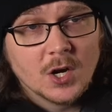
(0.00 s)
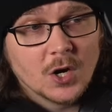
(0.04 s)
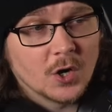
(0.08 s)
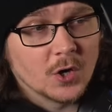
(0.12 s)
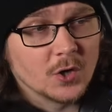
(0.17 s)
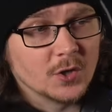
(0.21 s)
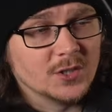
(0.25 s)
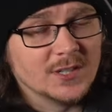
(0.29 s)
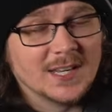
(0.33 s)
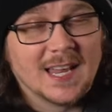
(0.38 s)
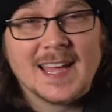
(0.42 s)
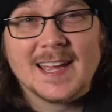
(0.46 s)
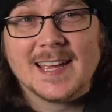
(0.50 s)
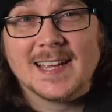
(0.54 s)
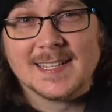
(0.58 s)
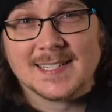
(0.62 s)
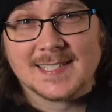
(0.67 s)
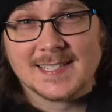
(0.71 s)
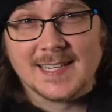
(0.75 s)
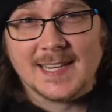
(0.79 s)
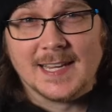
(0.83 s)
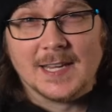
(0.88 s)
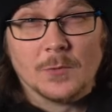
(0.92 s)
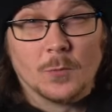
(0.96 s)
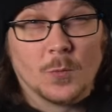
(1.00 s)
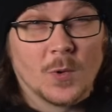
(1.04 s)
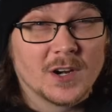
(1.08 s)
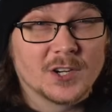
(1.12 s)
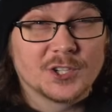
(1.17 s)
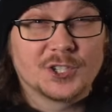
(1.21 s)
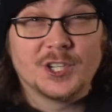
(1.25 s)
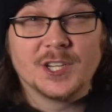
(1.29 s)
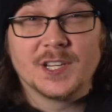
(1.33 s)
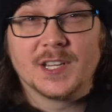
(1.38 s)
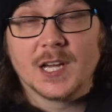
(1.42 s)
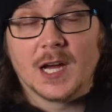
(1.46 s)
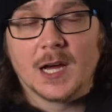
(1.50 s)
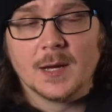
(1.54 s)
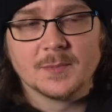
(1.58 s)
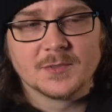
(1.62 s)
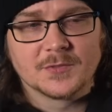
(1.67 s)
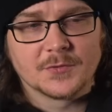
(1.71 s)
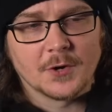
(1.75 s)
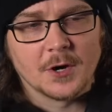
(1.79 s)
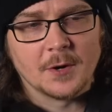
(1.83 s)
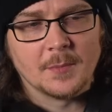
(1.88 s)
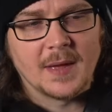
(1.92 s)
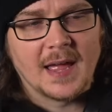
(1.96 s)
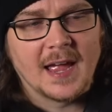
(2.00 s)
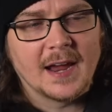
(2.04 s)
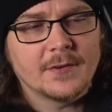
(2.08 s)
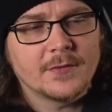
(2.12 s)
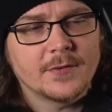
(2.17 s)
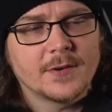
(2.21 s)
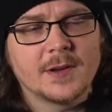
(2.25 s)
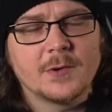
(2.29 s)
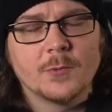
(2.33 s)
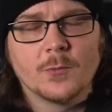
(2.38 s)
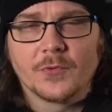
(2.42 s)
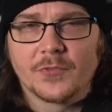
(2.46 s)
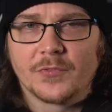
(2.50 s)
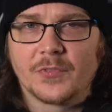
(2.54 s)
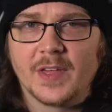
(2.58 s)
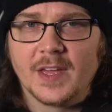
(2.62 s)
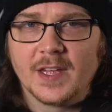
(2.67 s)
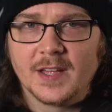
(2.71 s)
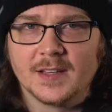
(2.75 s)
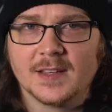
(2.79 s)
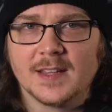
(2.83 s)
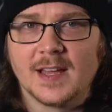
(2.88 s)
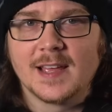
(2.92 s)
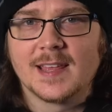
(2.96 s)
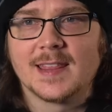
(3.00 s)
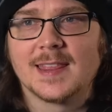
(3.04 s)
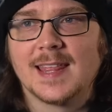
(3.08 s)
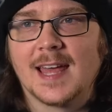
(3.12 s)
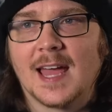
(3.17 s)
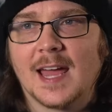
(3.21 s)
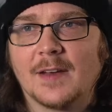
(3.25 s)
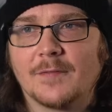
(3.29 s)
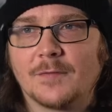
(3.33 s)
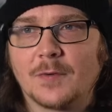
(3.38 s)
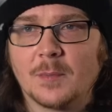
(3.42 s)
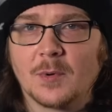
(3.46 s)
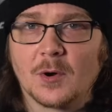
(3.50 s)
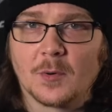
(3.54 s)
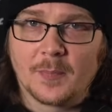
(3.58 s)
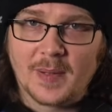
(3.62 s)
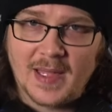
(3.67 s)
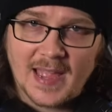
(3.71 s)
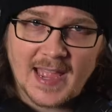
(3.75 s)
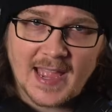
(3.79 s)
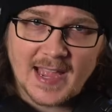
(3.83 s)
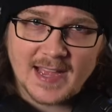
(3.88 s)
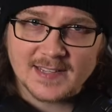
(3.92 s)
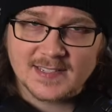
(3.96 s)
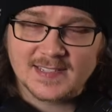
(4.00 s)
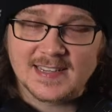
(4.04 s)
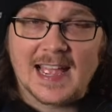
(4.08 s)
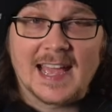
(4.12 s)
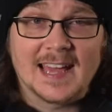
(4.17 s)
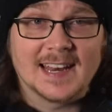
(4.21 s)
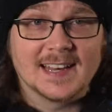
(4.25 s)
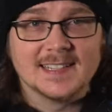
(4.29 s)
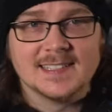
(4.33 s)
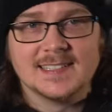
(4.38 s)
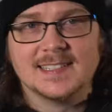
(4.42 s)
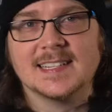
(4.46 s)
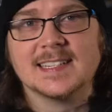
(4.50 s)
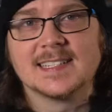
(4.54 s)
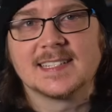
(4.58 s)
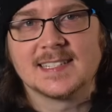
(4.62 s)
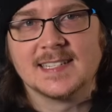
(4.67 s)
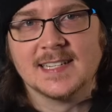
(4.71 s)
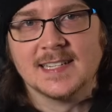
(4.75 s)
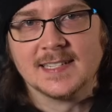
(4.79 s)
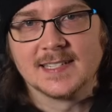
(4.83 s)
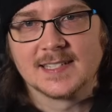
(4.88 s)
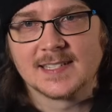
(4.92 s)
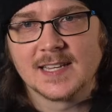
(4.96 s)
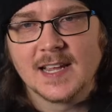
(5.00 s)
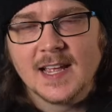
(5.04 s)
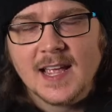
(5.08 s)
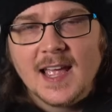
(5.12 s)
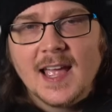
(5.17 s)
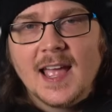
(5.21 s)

her legacy, where she comes from, everything like that from her past at a distance.